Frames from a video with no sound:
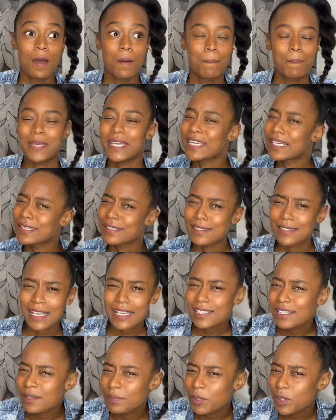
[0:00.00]
be
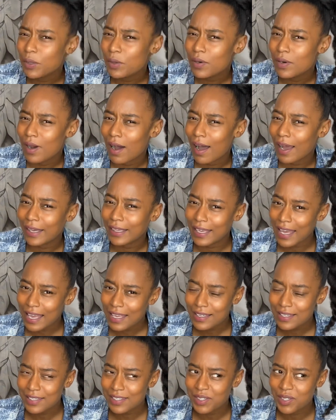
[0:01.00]
accessible, I
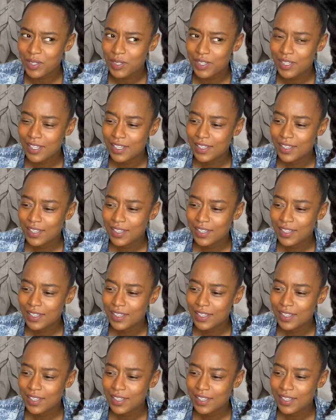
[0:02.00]
guess.